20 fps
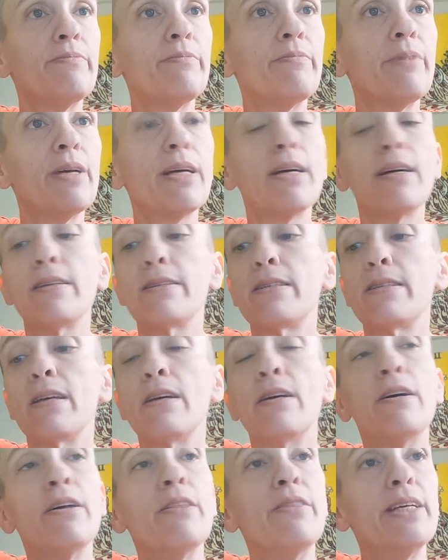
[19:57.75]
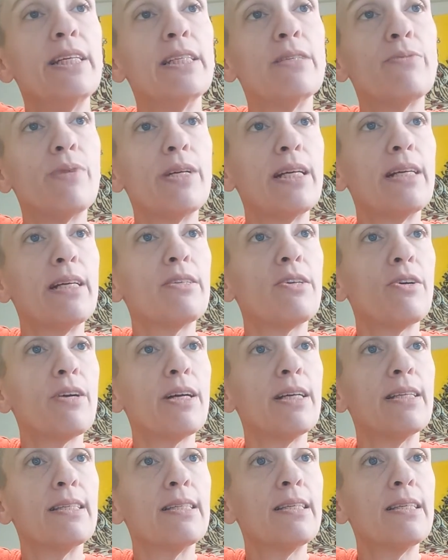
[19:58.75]
because these readings are
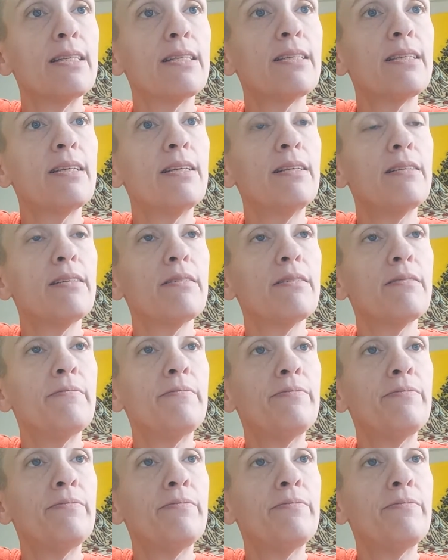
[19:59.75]
consistent.